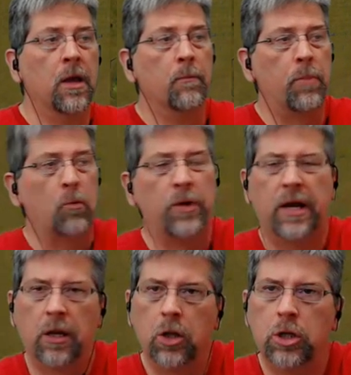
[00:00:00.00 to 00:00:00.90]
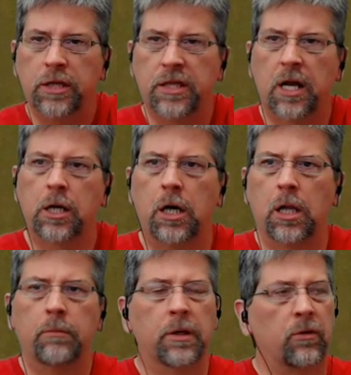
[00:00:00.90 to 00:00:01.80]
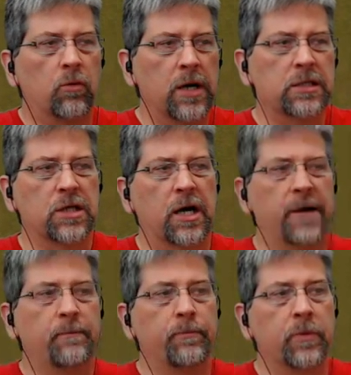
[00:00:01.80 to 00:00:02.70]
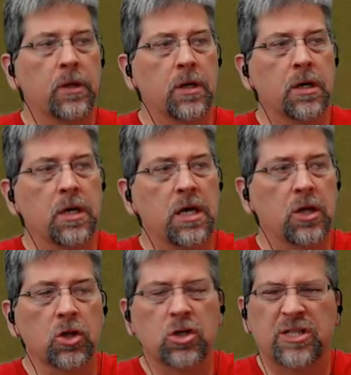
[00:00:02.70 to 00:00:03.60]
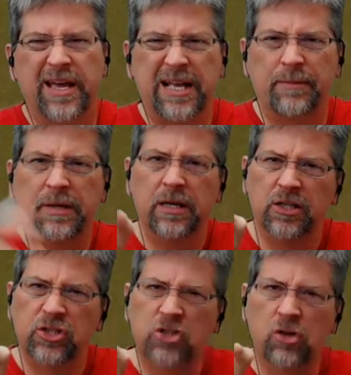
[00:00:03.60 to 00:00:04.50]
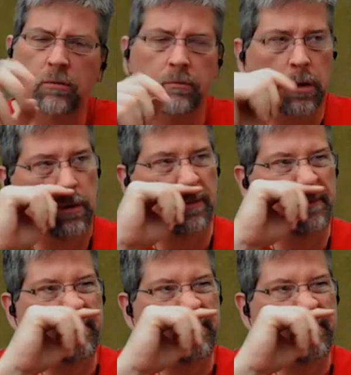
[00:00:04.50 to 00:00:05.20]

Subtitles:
But when I look at that column on the right side, it looks like I'm in assault mode.